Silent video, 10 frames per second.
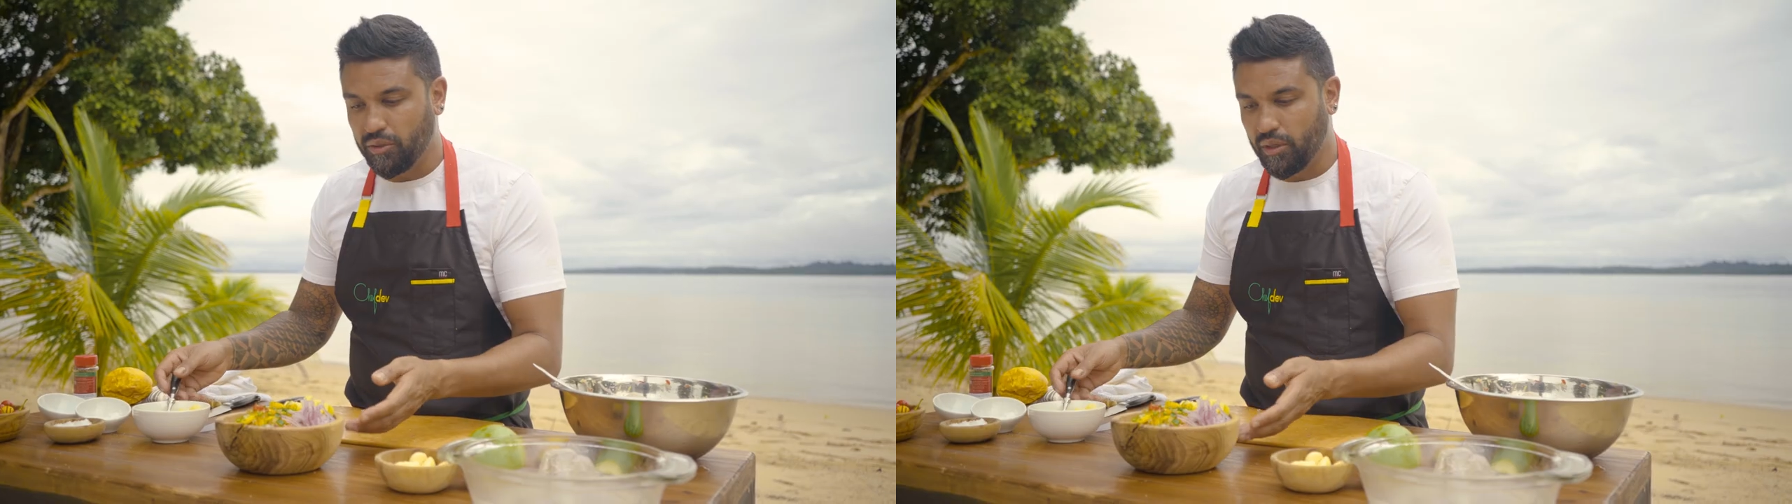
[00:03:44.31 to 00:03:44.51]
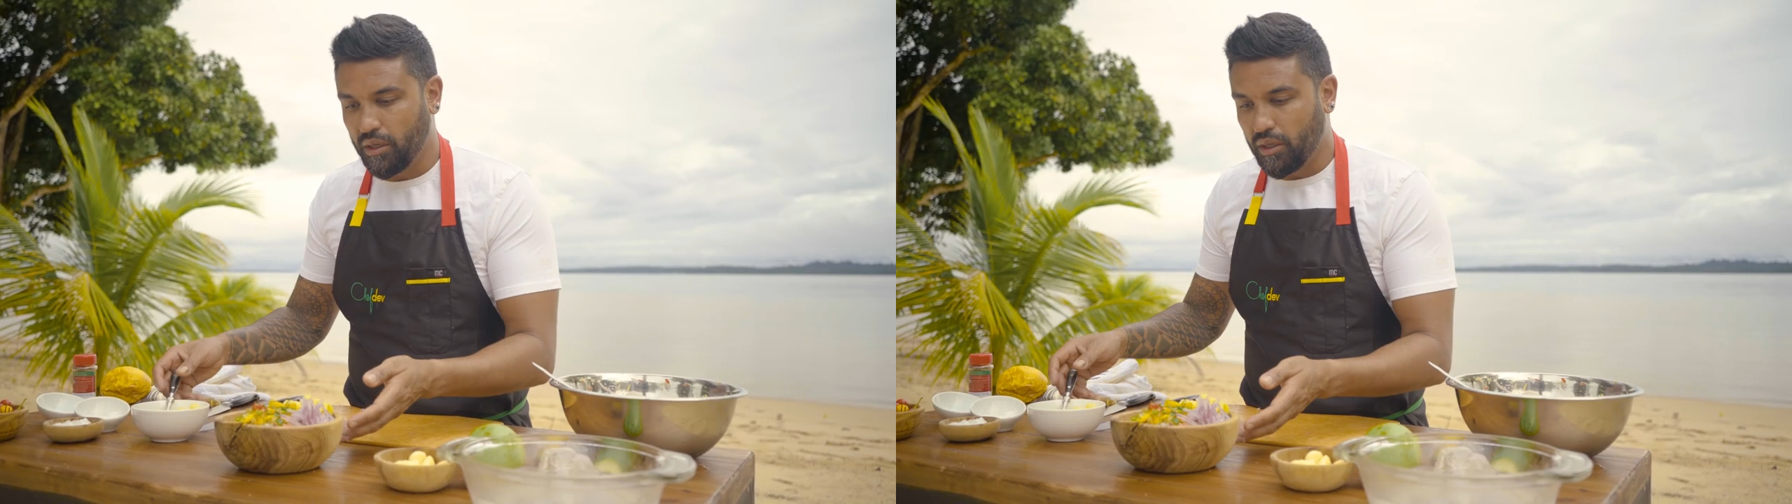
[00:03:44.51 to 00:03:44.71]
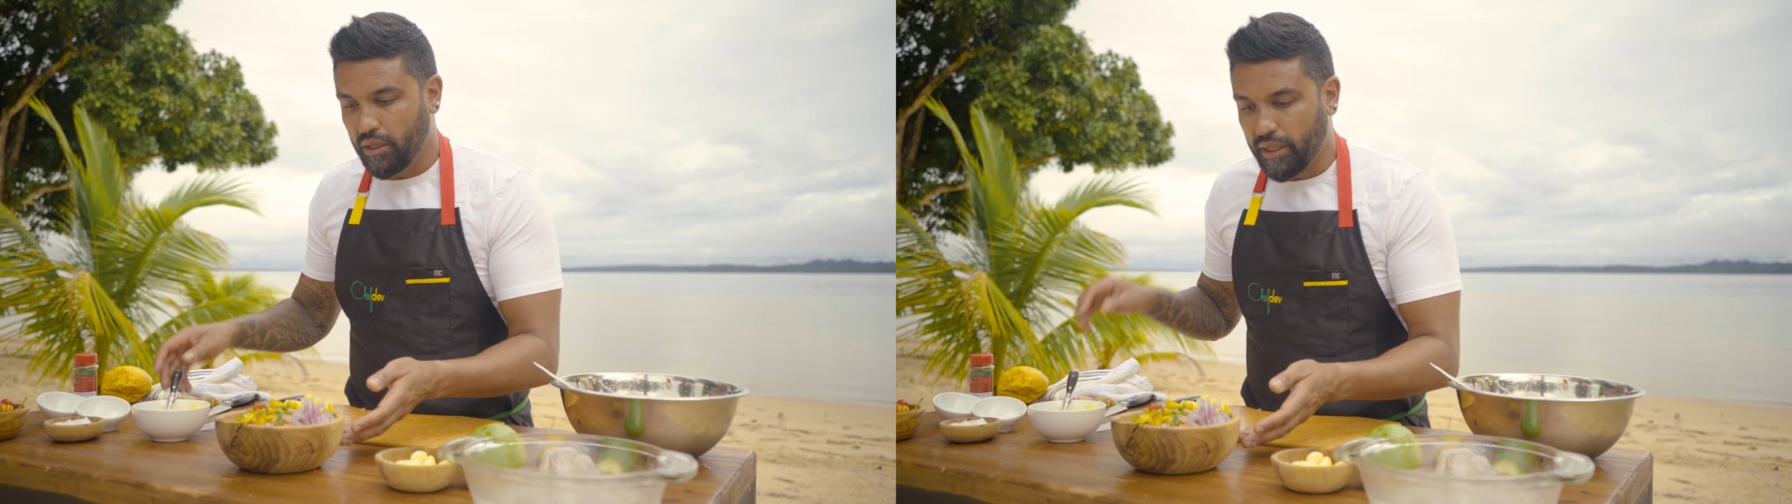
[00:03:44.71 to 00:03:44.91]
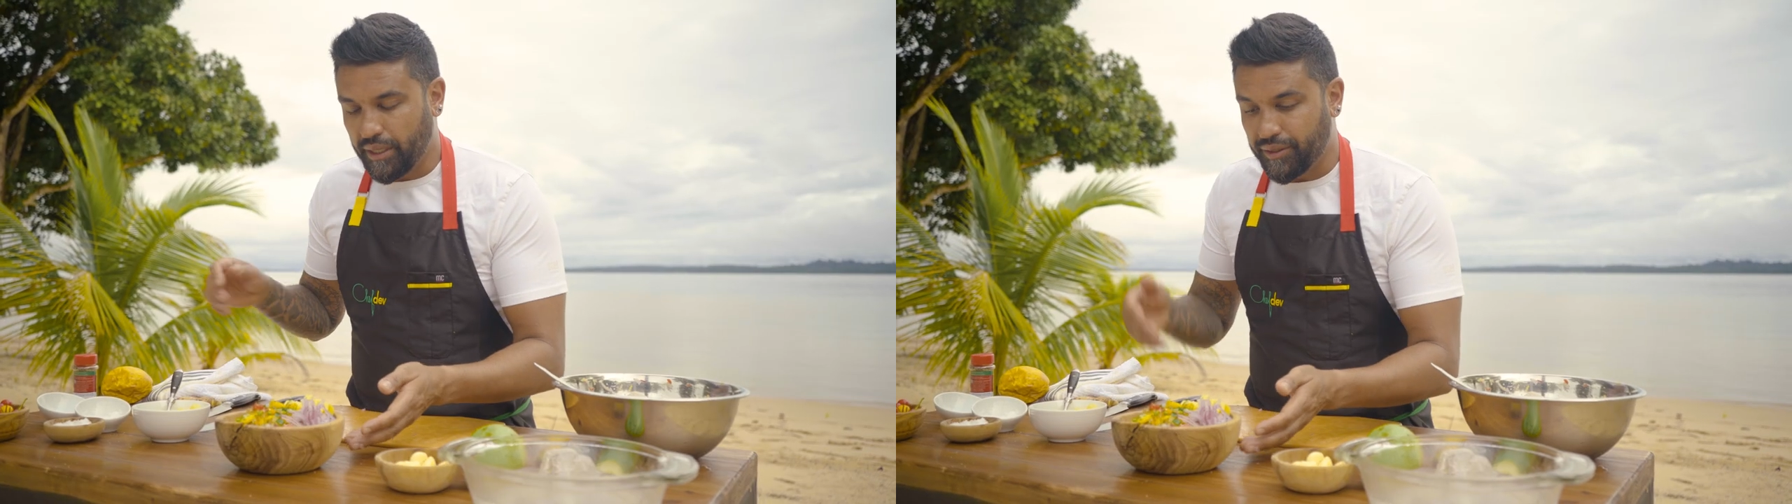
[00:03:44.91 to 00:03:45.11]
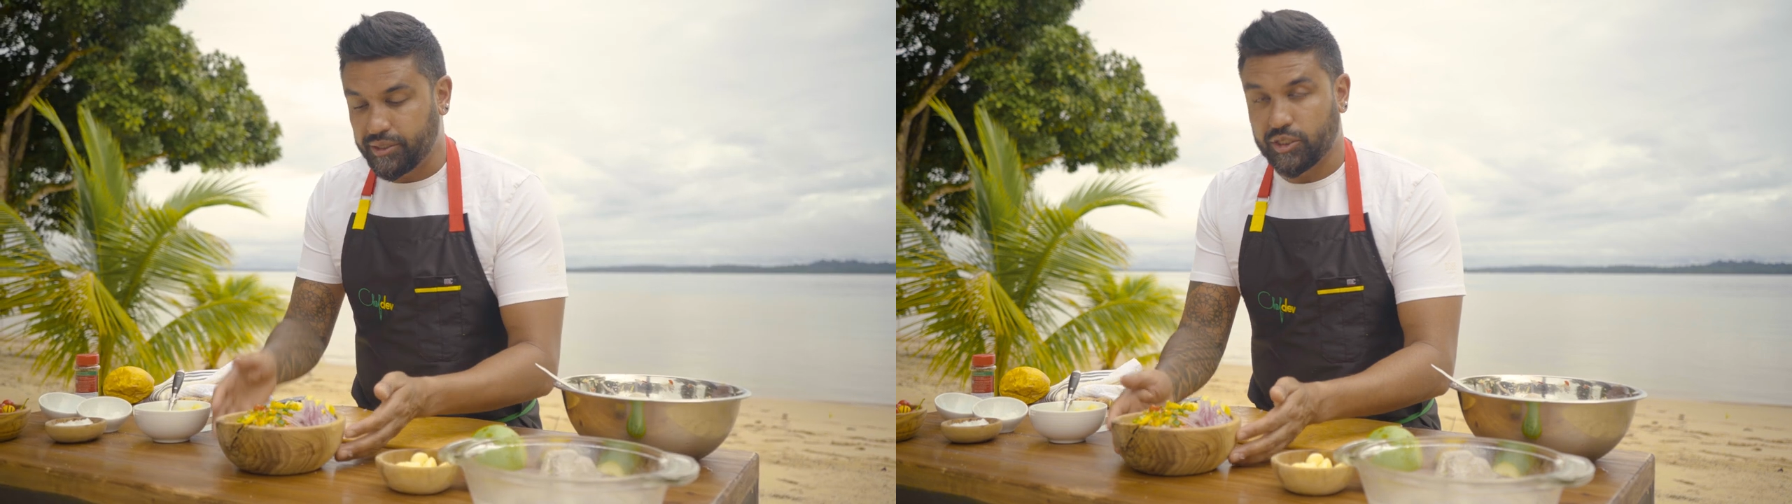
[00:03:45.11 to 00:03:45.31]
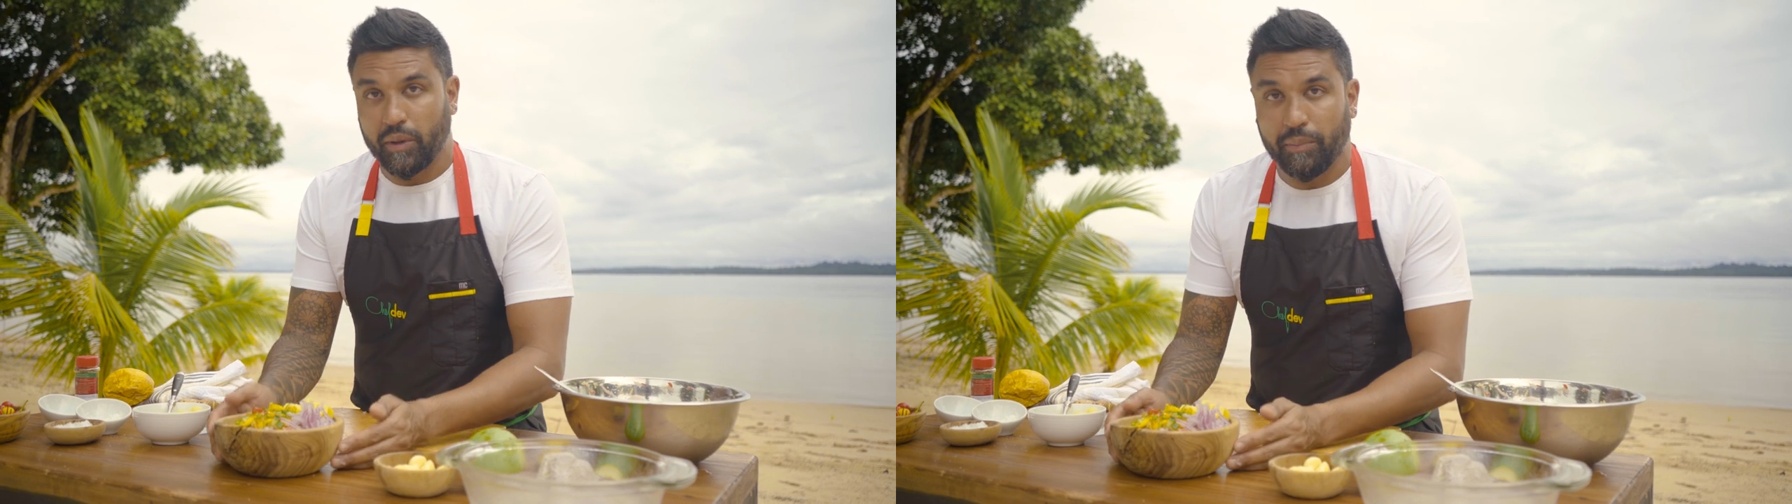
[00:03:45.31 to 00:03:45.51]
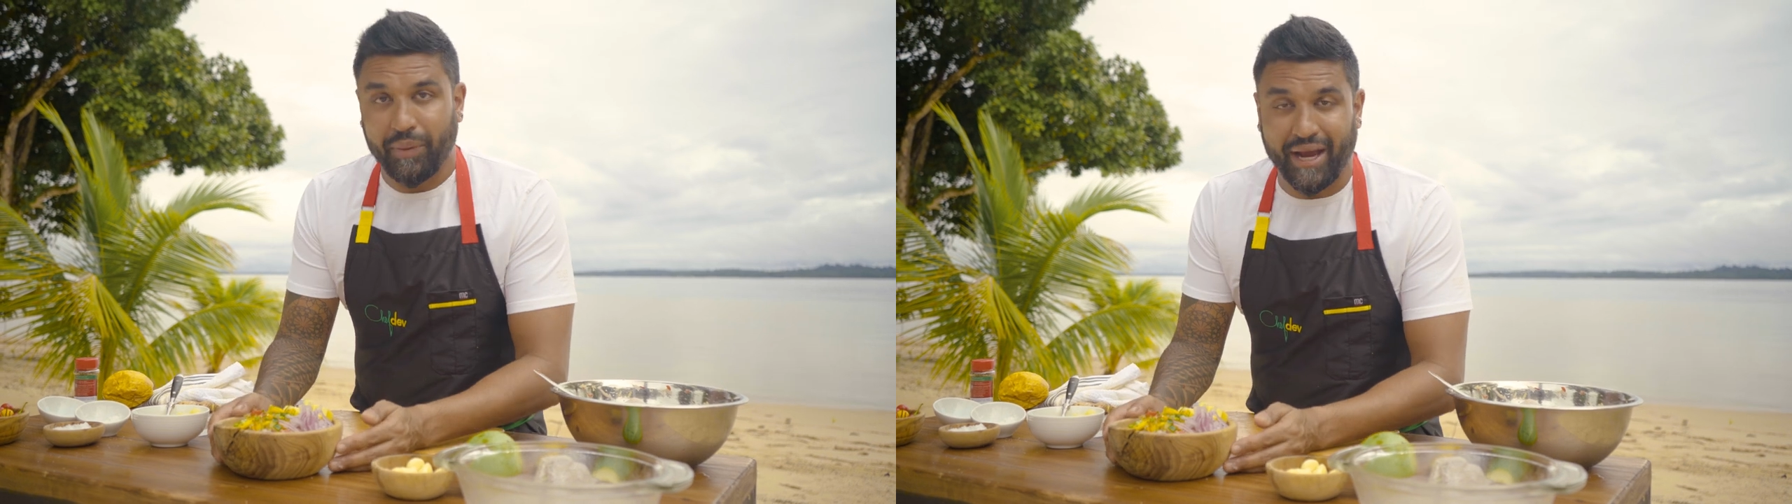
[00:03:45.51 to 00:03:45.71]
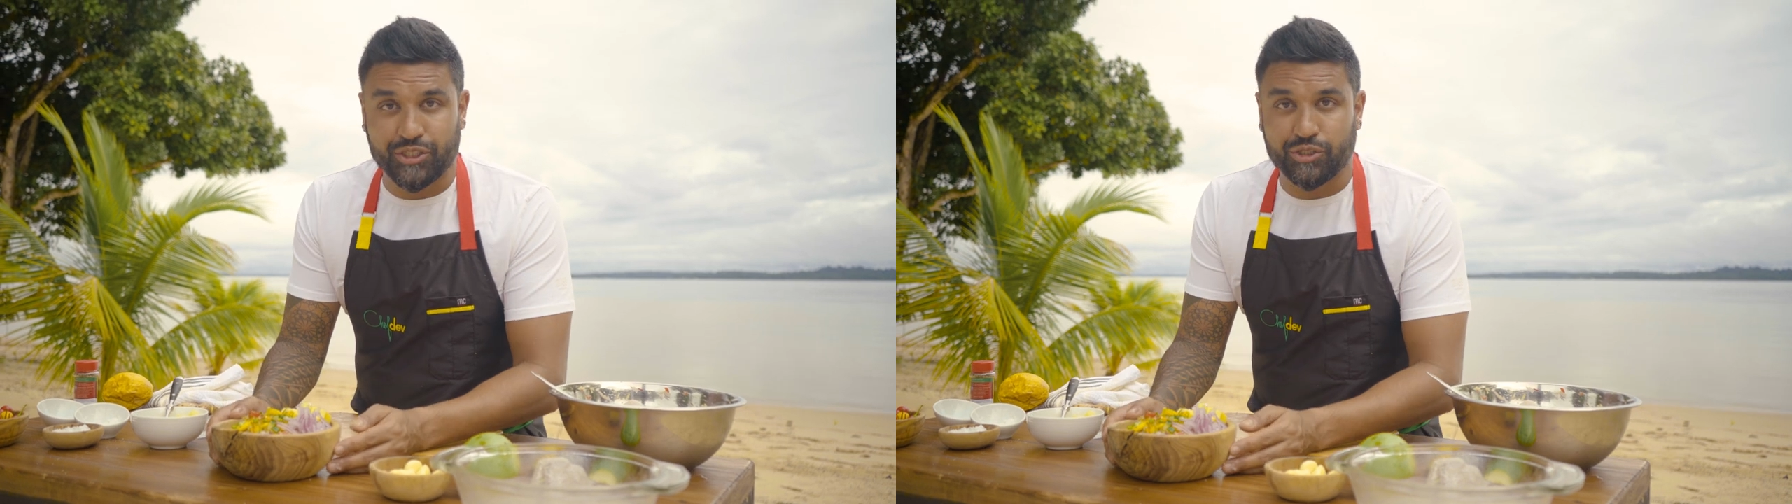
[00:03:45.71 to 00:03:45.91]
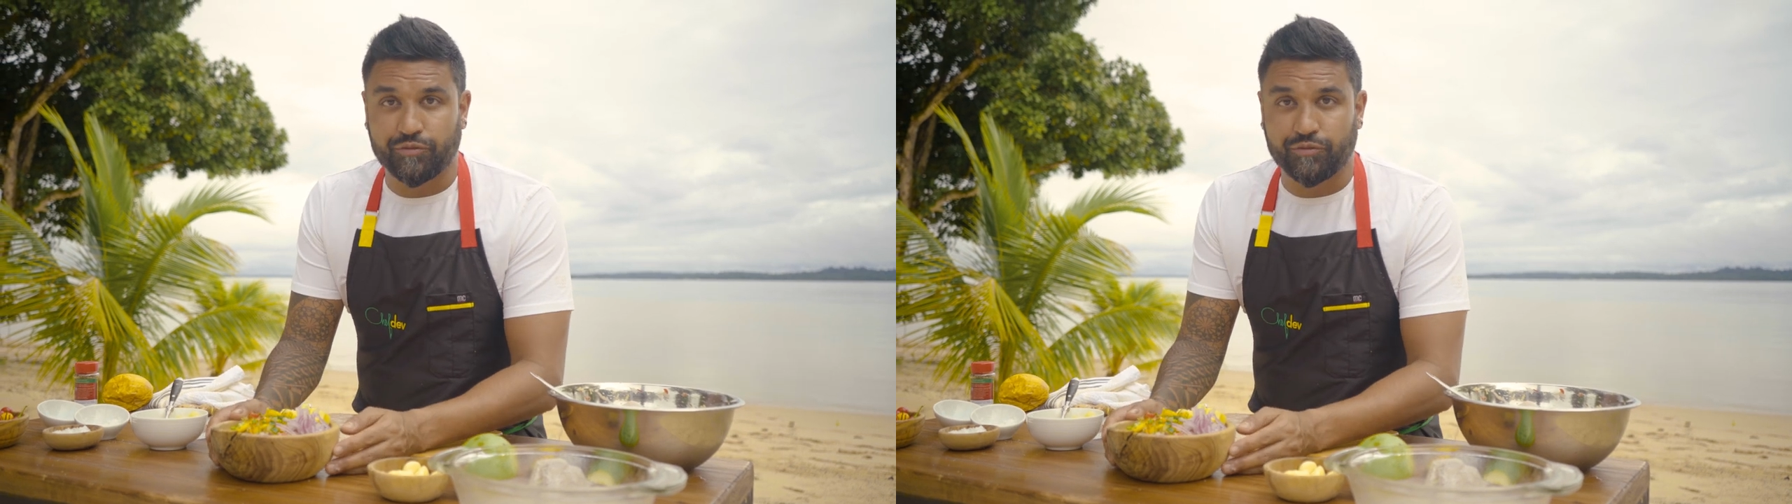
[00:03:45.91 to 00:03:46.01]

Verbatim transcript: And this is my passion